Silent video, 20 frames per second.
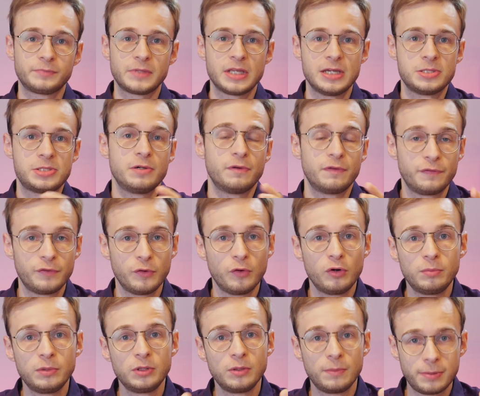It's your
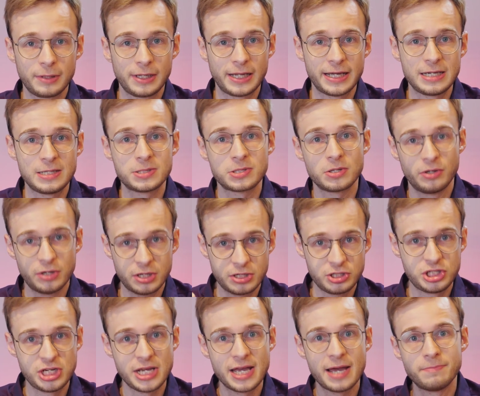formal place on a
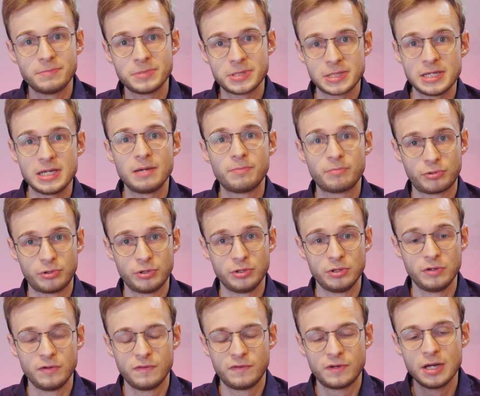GMC
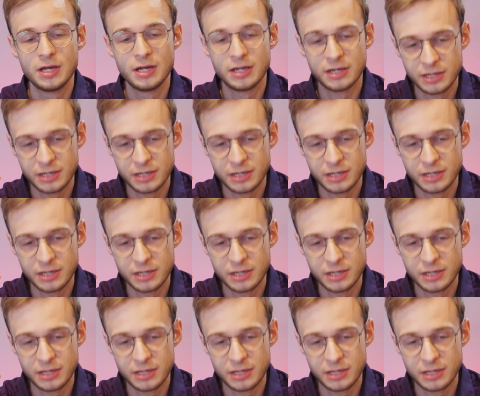approved,